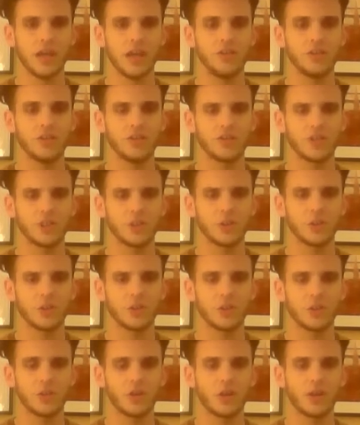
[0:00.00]
and you can
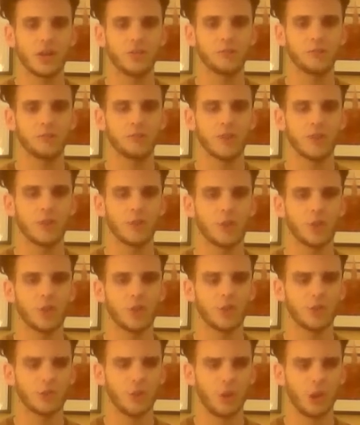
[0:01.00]
certainly go ahead from there and look
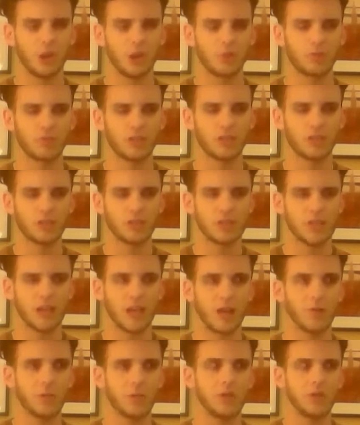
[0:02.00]
at what's going on in the present
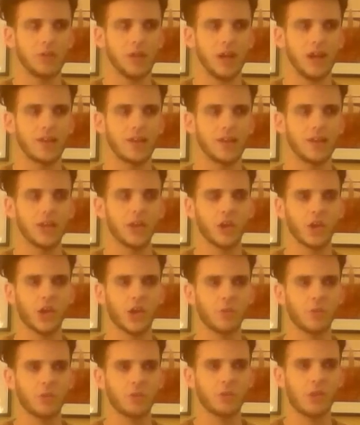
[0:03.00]
day. I would not get caught
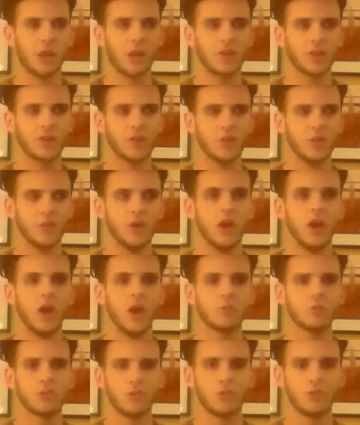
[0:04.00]
up in trying to
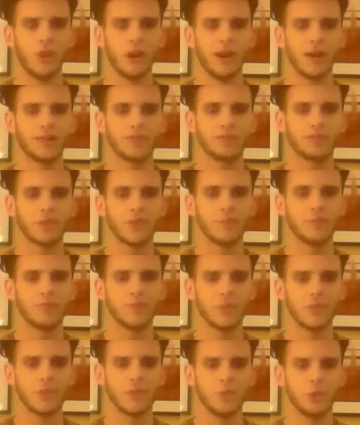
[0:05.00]
provide free
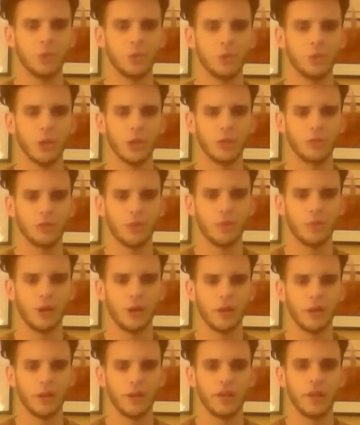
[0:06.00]
preschool to
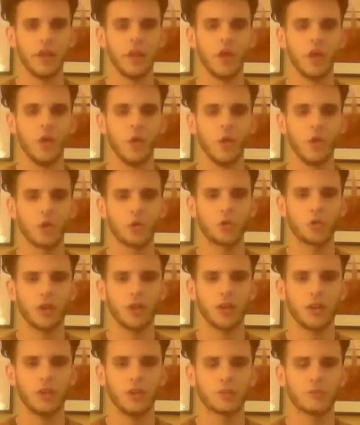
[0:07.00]
everybody or
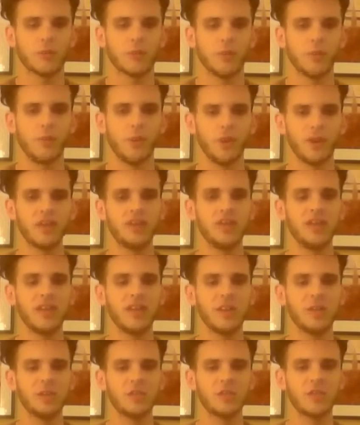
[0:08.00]
trying to spend my money in
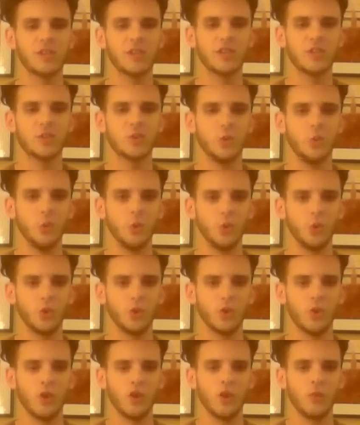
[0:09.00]
inner city
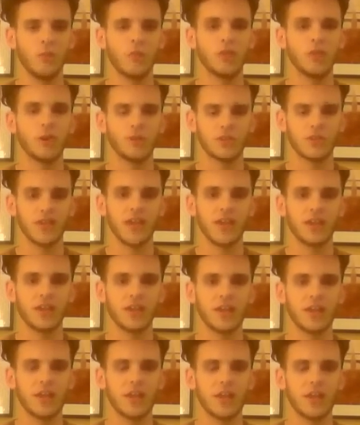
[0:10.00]
schools because,
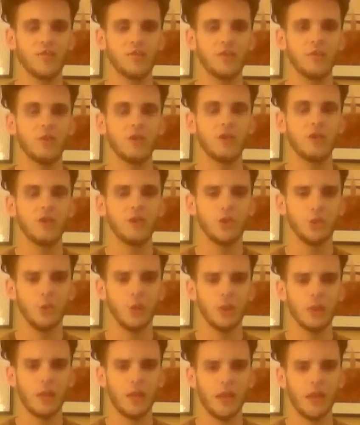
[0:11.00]
again, if you can
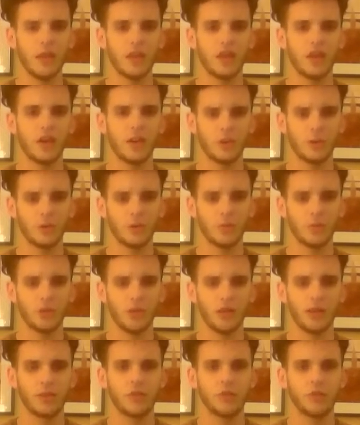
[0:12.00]
do it in a
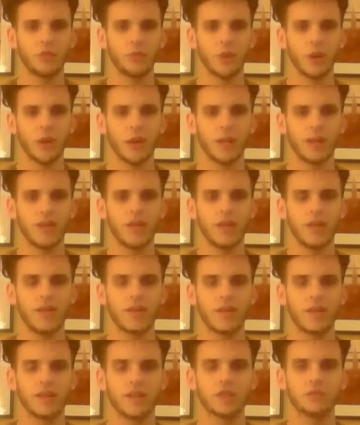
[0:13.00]
colorblind way,
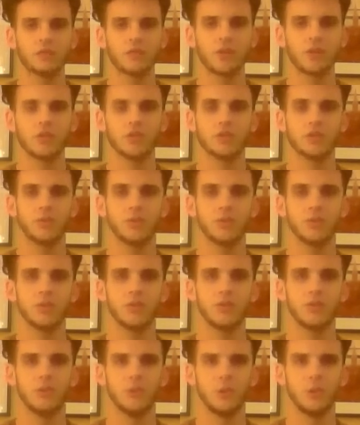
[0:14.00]
then it is probably
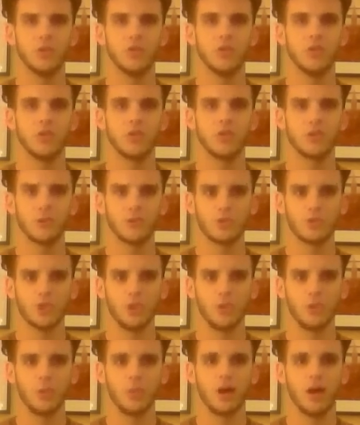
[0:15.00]
simply good
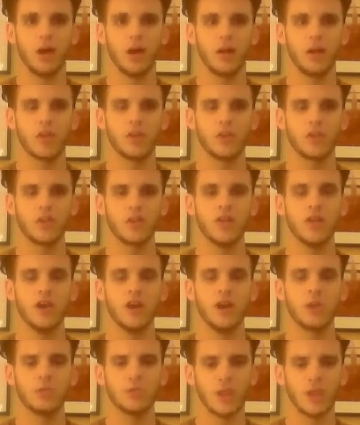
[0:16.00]
social policy
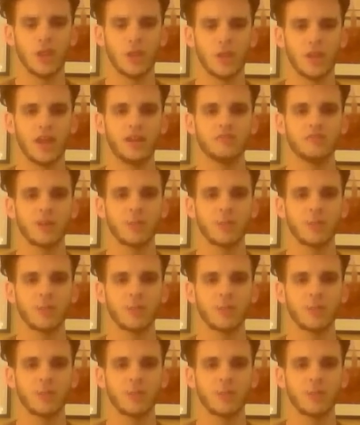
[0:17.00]
rather than a